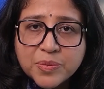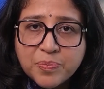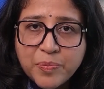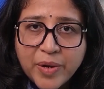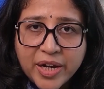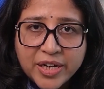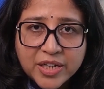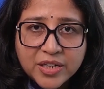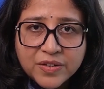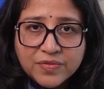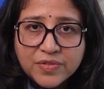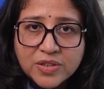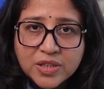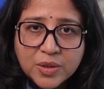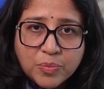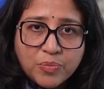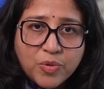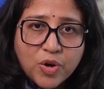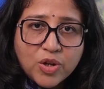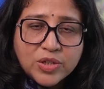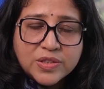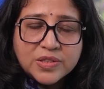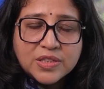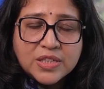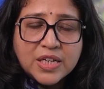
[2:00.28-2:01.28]
perspective in the
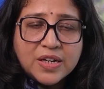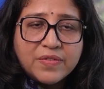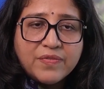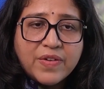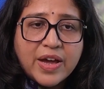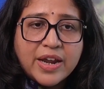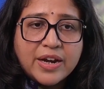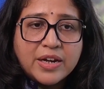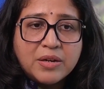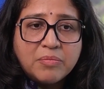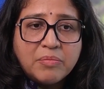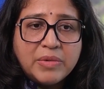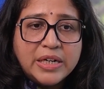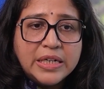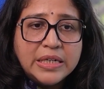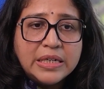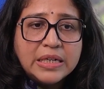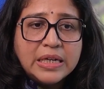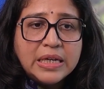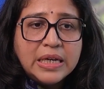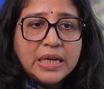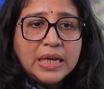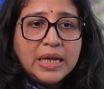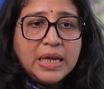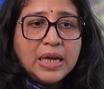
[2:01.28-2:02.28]
policy
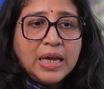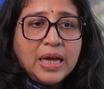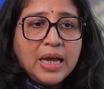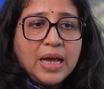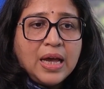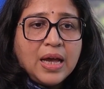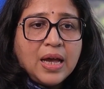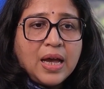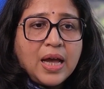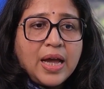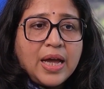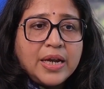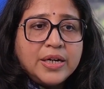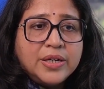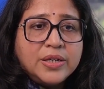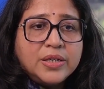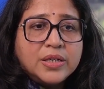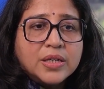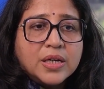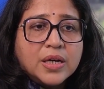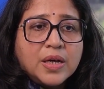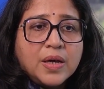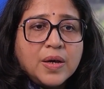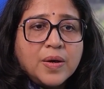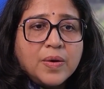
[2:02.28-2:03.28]
environment.
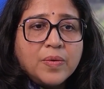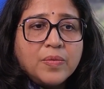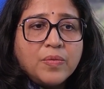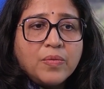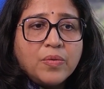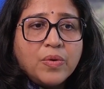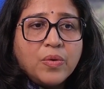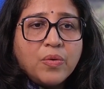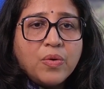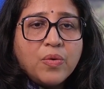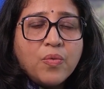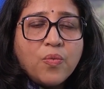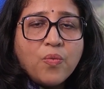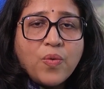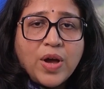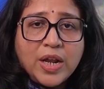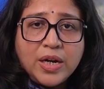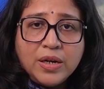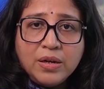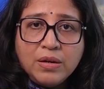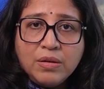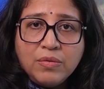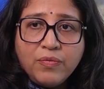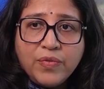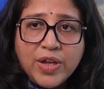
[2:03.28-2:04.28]
And
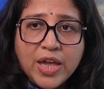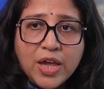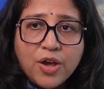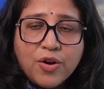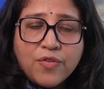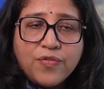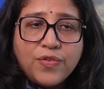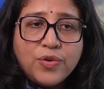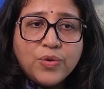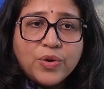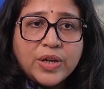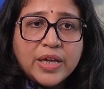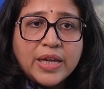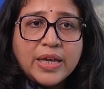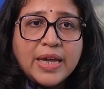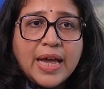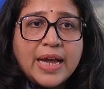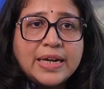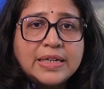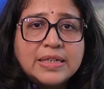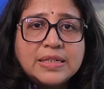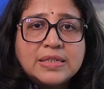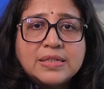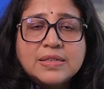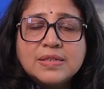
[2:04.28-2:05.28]
one way of looking
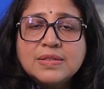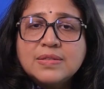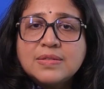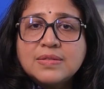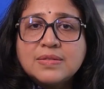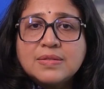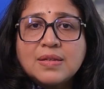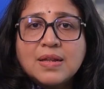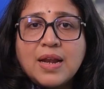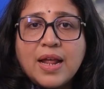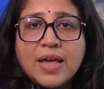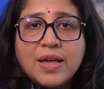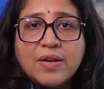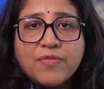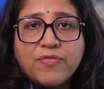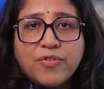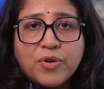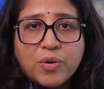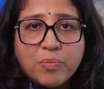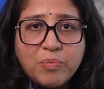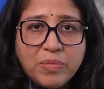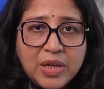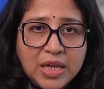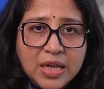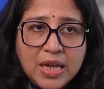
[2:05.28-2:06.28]
at it is, like,
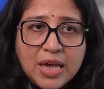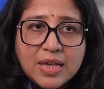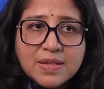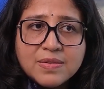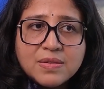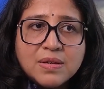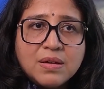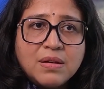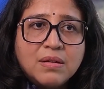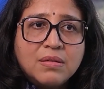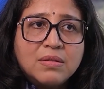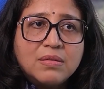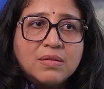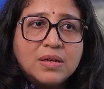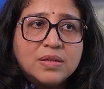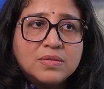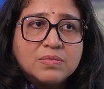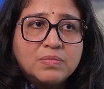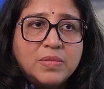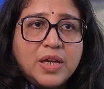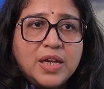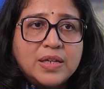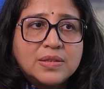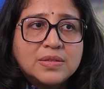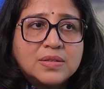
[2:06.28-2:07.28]
for me as
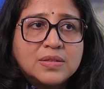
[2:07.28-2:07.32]
a